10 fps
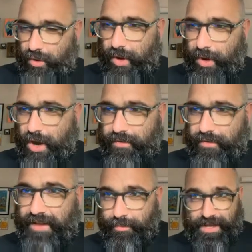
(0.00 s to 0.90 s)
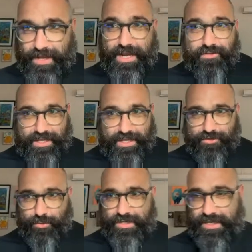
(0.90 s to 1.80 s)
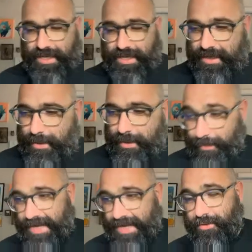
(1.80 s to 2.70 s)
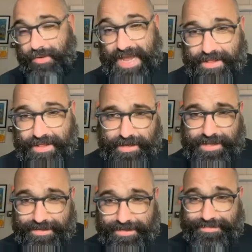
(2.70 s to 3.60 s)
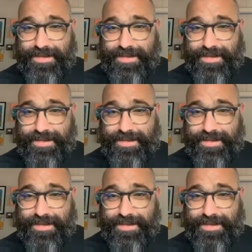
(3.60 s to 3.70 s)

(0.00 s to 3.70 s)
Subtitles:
are. That's the plan, is to get to it today. But the reality is,